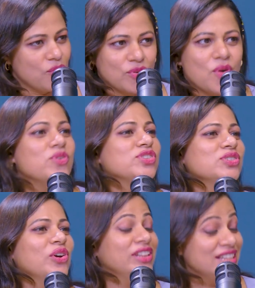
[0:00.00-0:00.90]
Of course
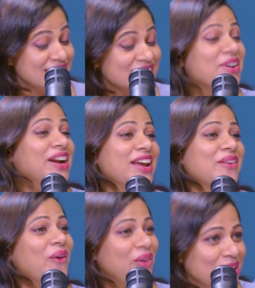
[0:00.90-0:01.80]
not. This is what I
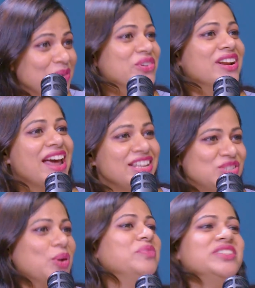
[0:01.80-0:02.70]
call
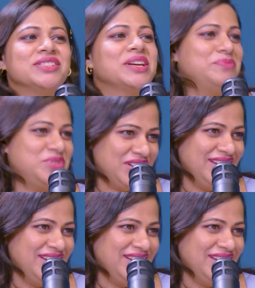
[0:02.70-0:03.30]
neutralized job description.